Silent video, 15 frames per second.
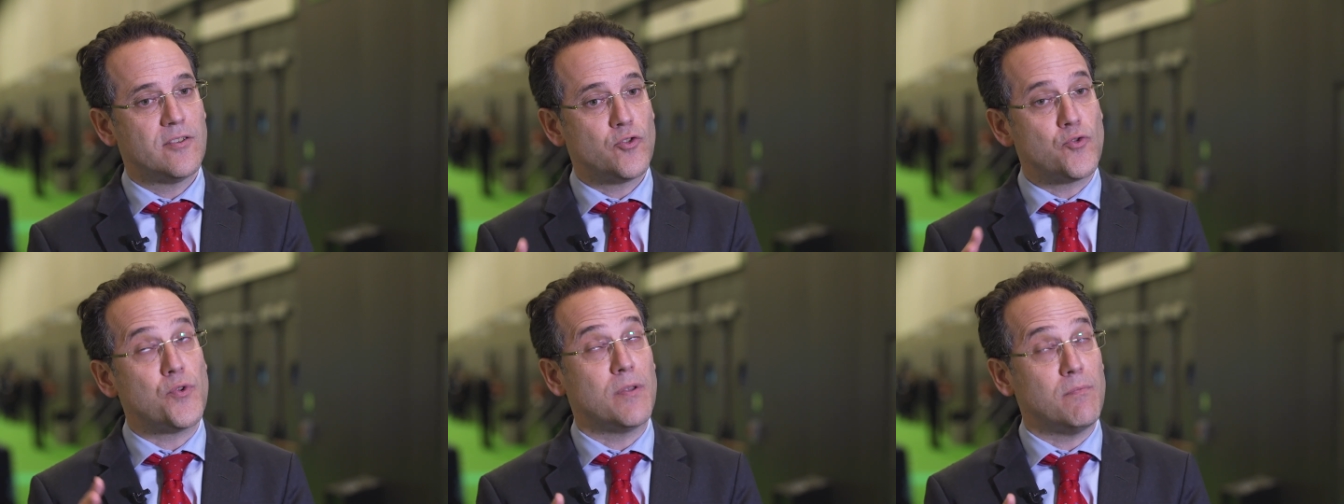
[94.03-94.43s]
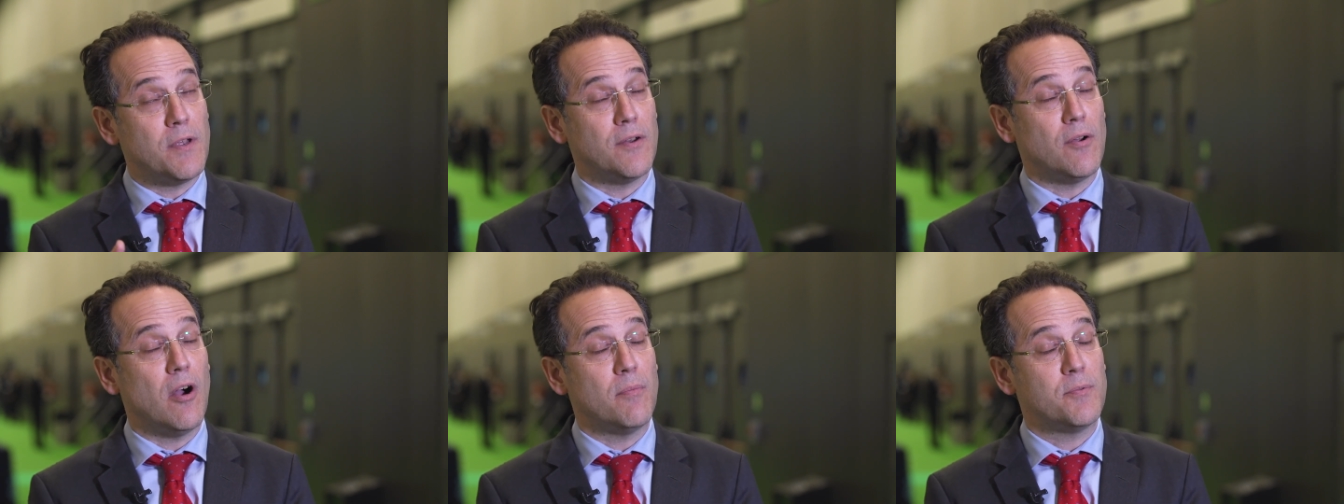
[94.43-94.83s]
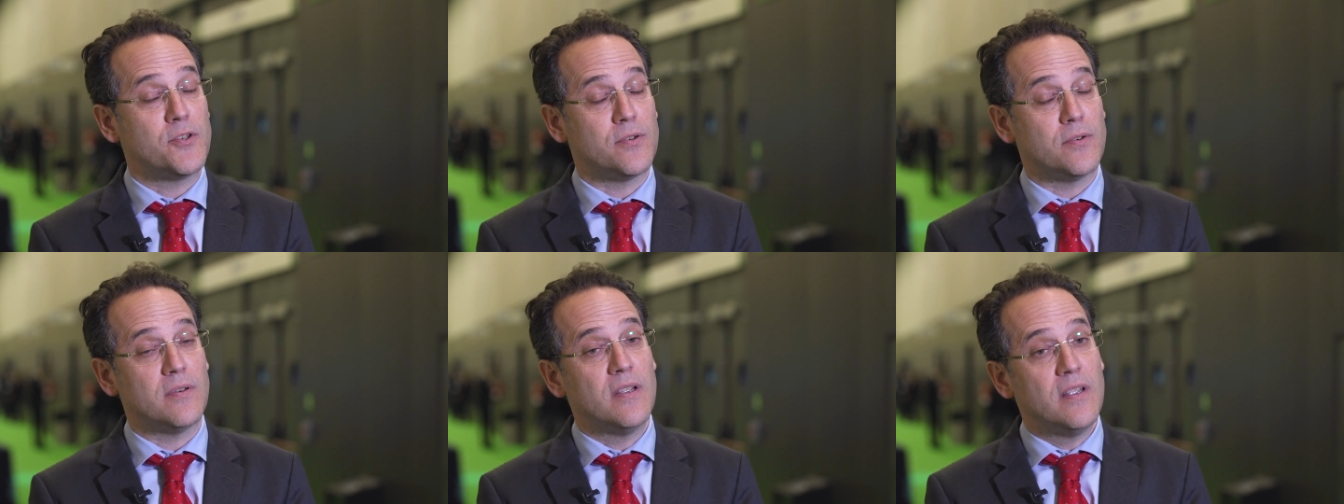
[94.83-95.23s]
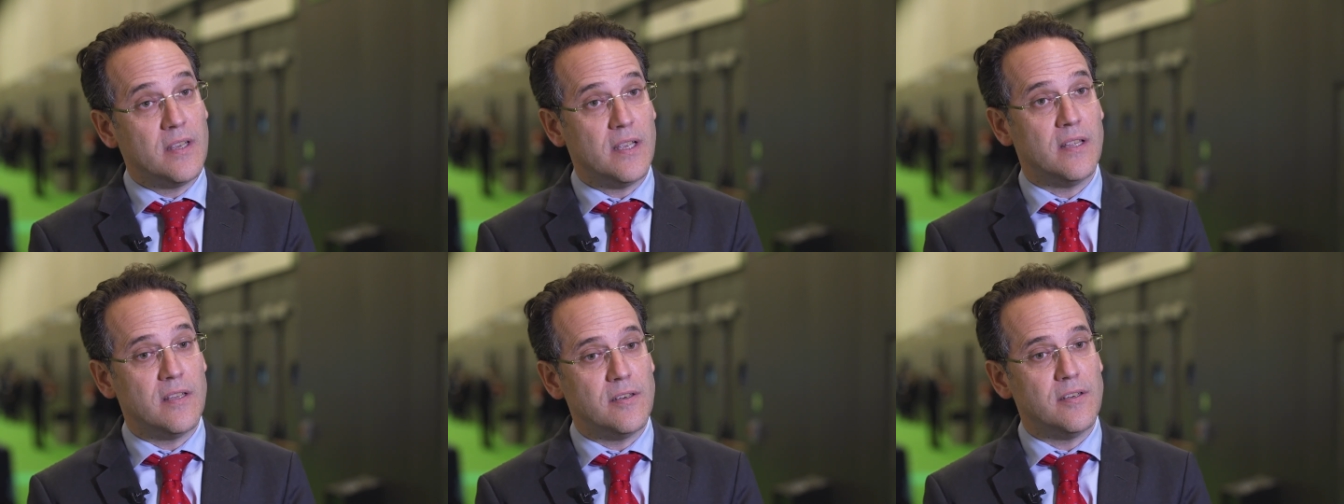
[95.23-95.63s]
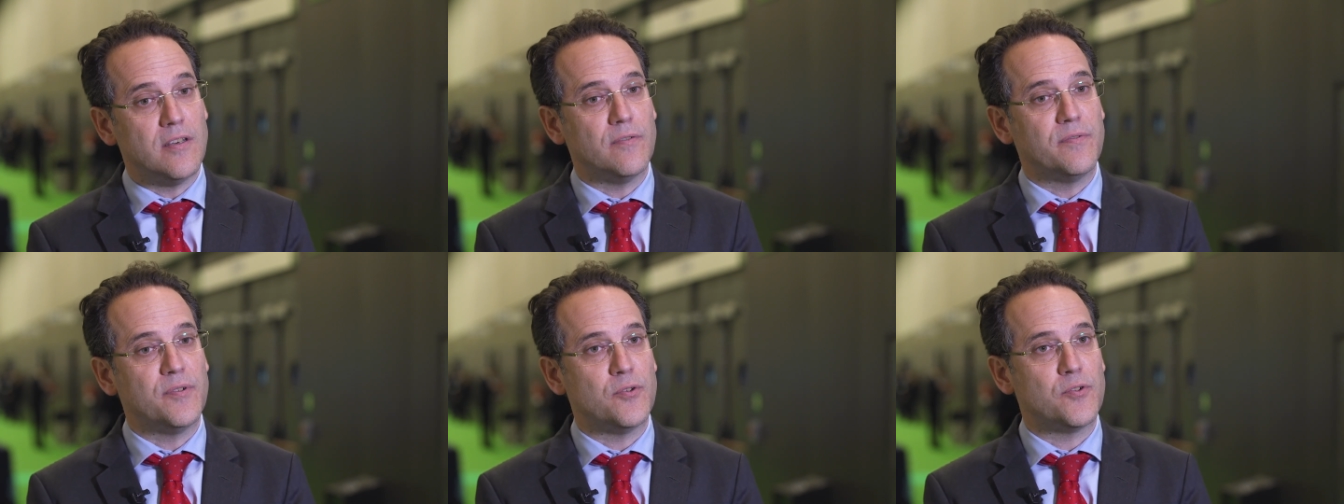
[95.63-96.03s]
treatment option in the near
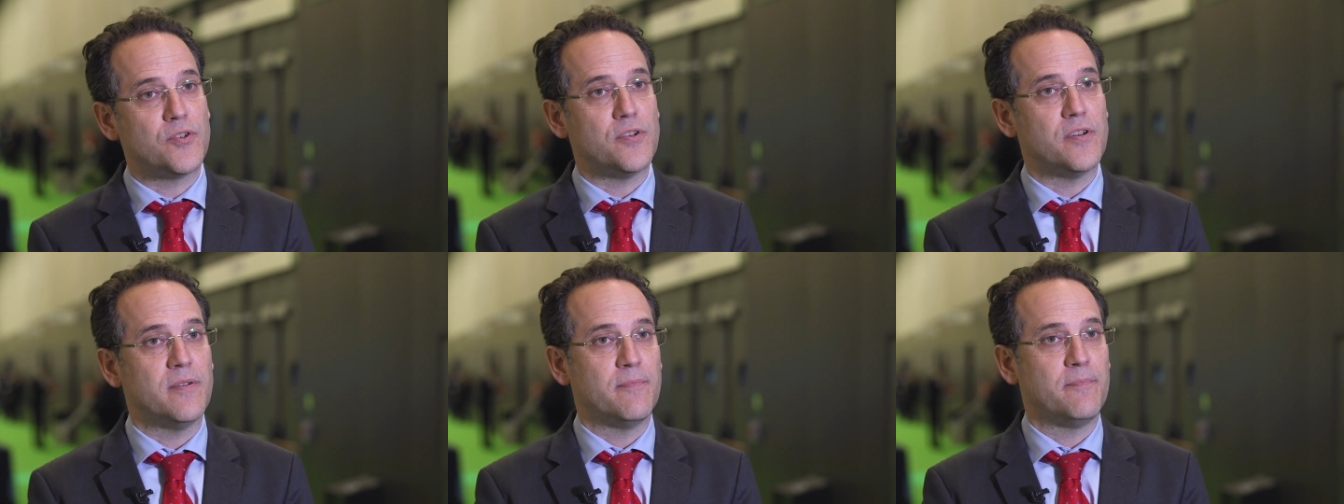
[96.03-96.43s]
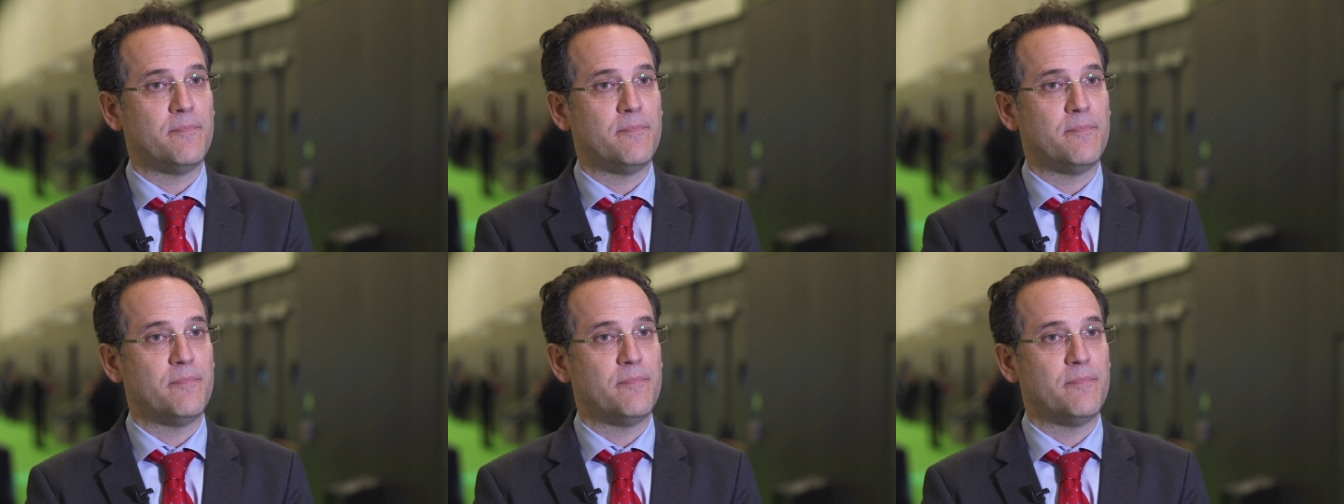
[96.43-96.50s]
future.